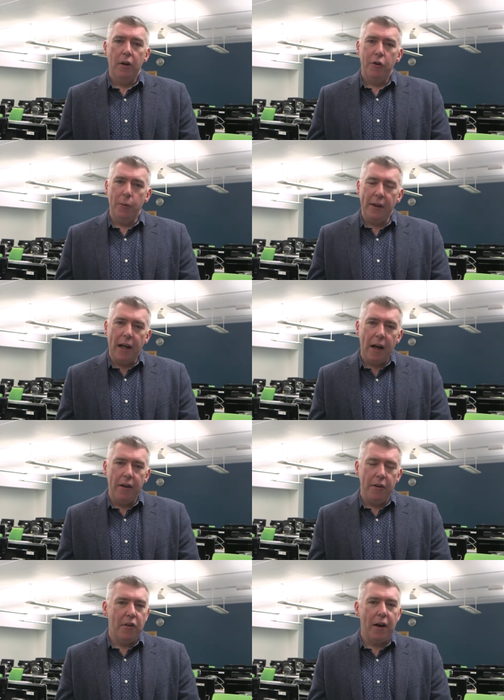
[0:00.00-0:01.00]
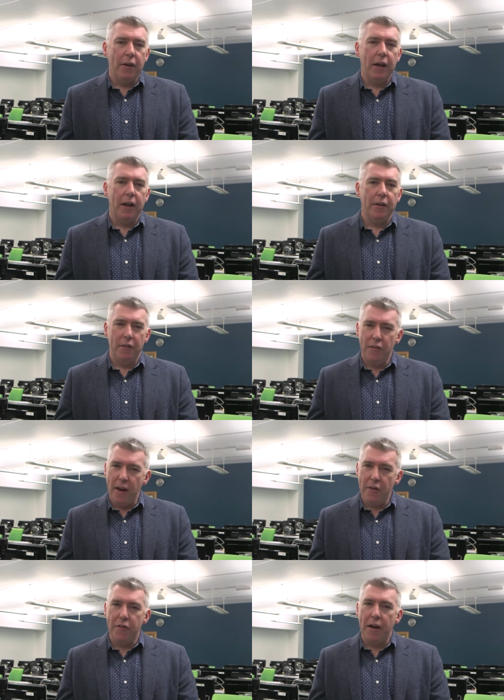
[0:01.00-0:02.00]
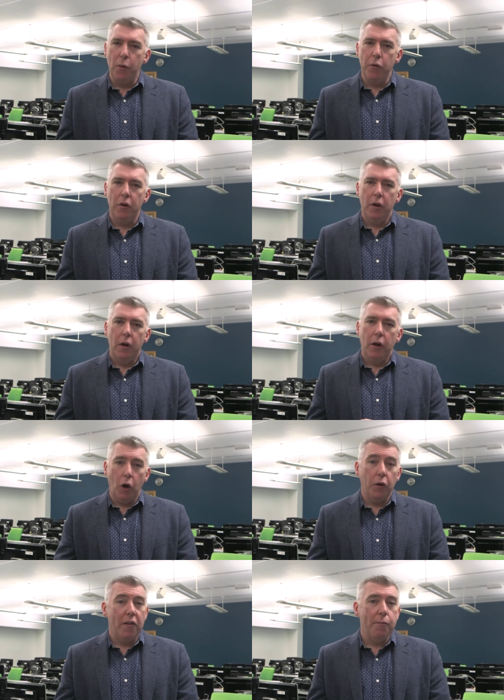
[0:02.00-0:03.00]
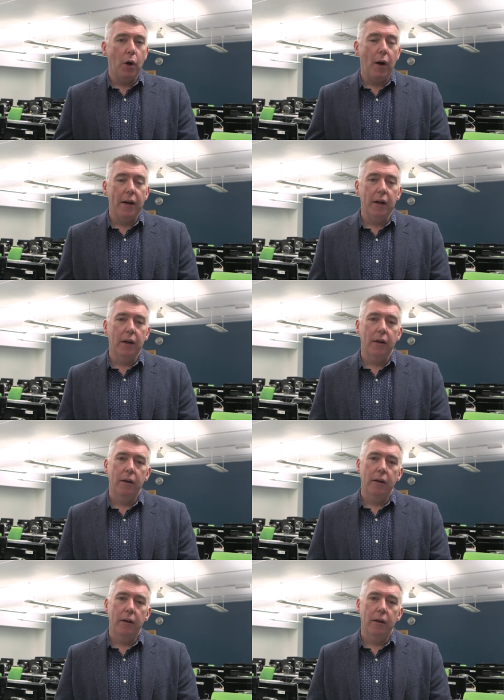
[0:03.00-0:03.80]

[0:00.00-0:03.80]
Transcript: to interrogate and test out cognitive poetic